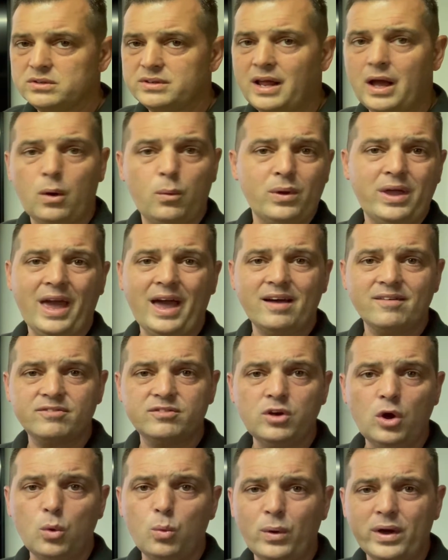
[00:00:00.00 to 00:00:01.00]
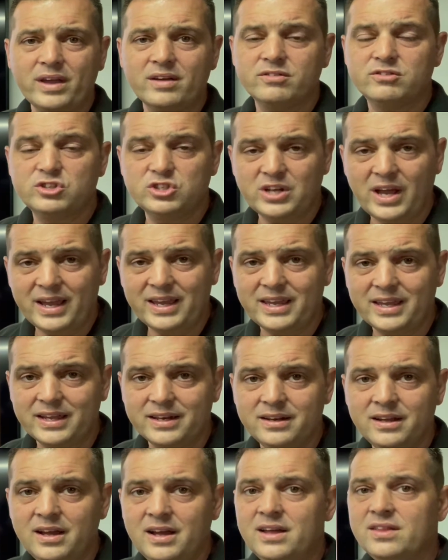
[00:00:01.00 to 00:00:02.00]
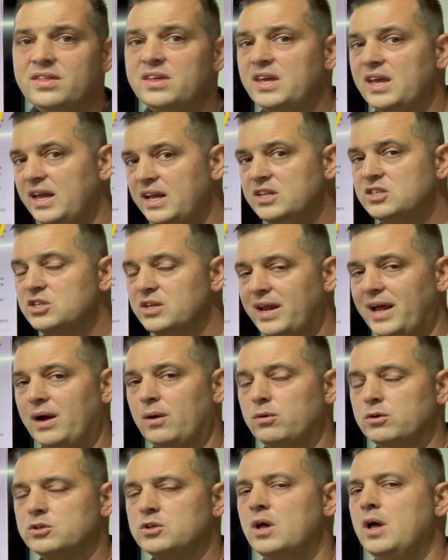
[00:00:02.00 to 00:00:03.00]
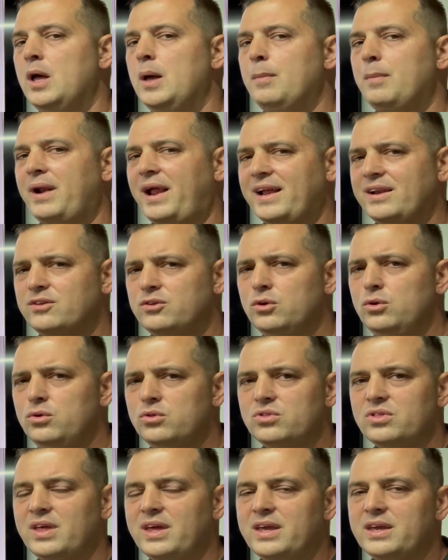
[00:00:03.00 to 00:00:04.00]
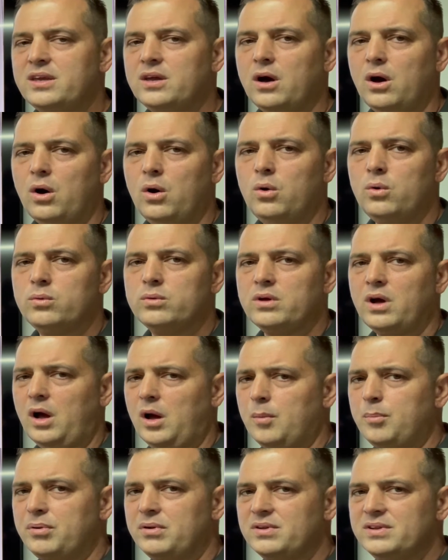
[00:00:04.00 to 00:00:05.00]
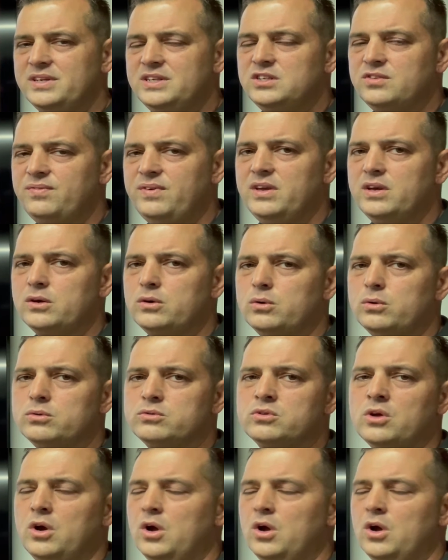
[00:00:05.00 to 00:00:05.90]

Now, we have no way of checking the engine hours, but I do think on police vehicles